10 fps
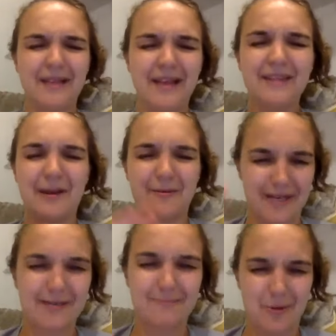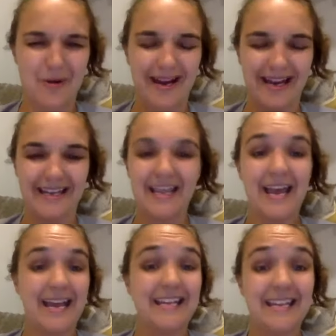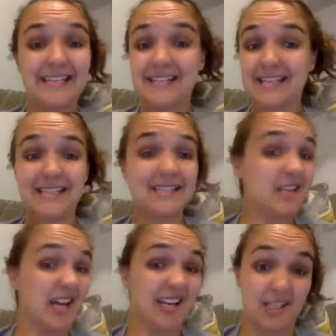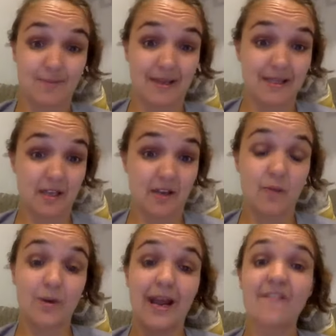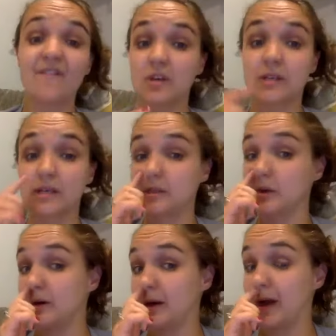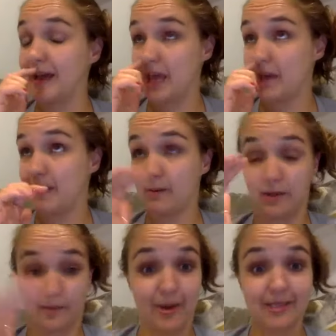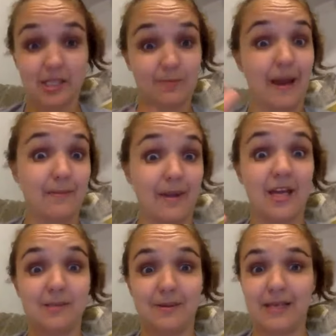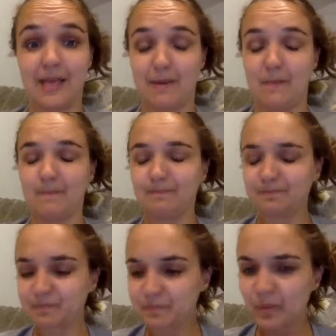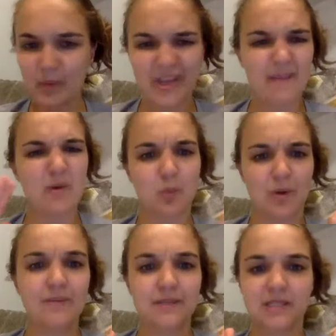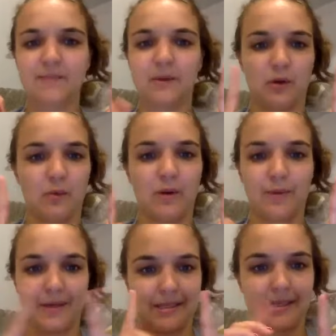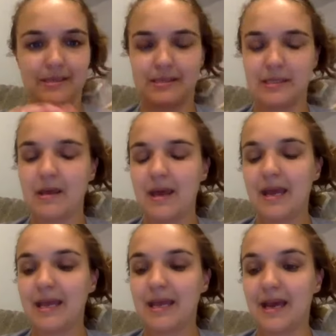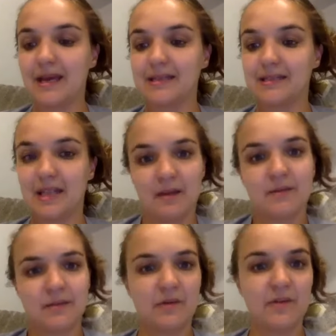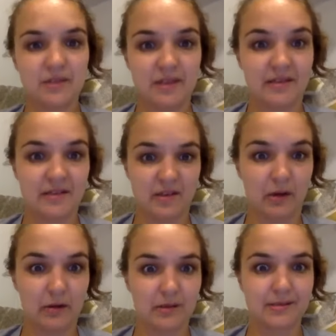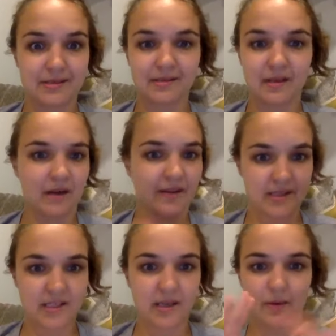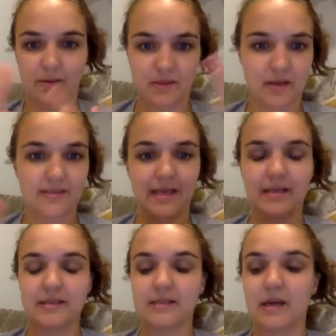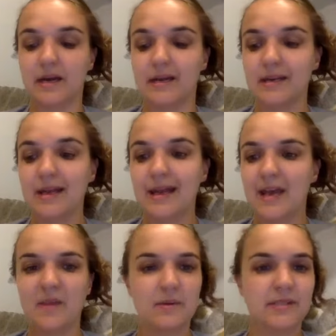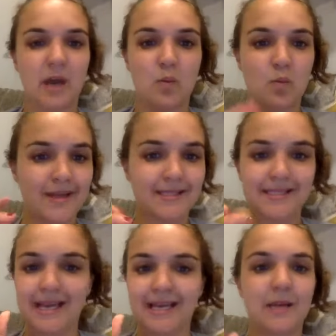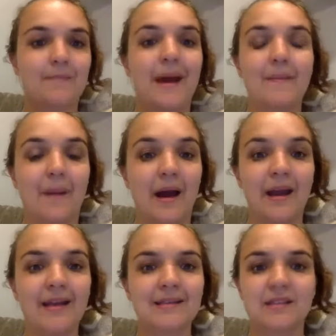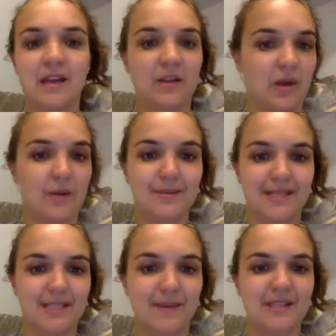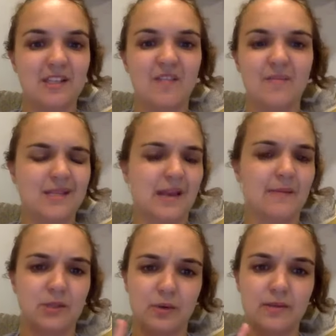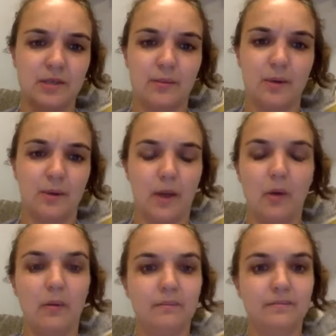that work's important. And this is not expensive. When I first got started, I came in with a President's Pack, and my husband came in. We came in with one Business Builder and one President's. And it was over $2,000, obviously, when it was all said and done. And there was not 1 second in my mind that I thought it was expensive because I knew it was going to bring me home.